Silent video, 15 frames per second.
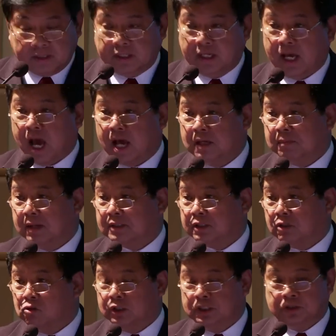The animals
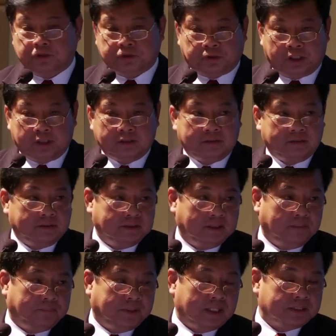are all insured.
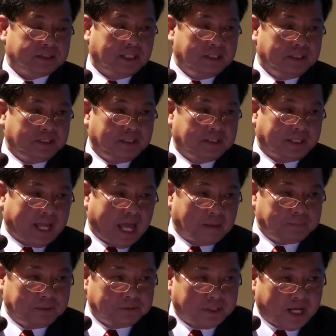If there's anything that
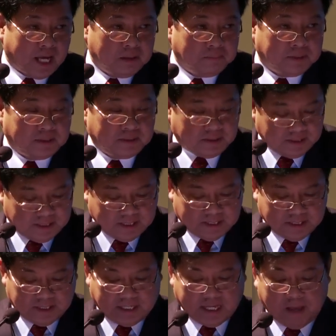happened to the animal,
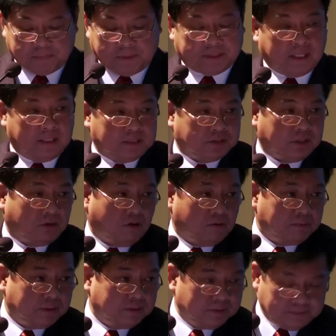the capital is
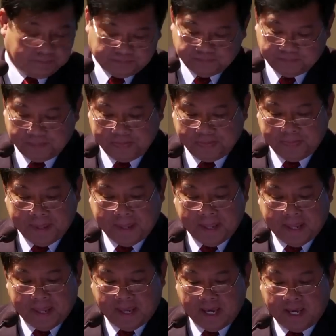recovered,
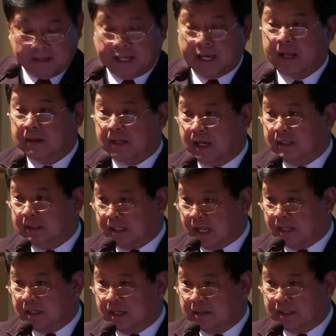and again,
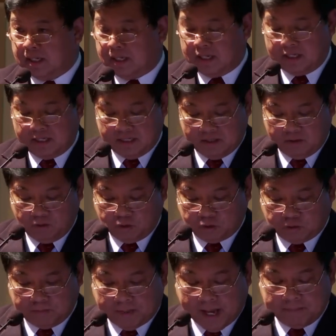and then used
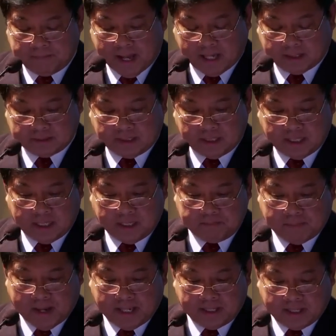to buy back and
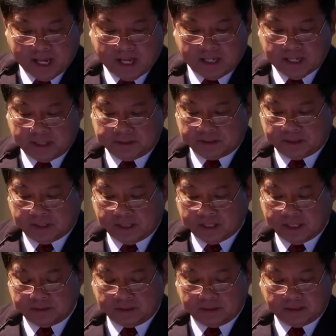buy
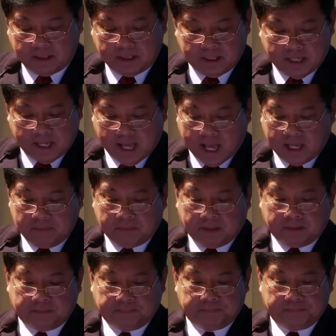another animal.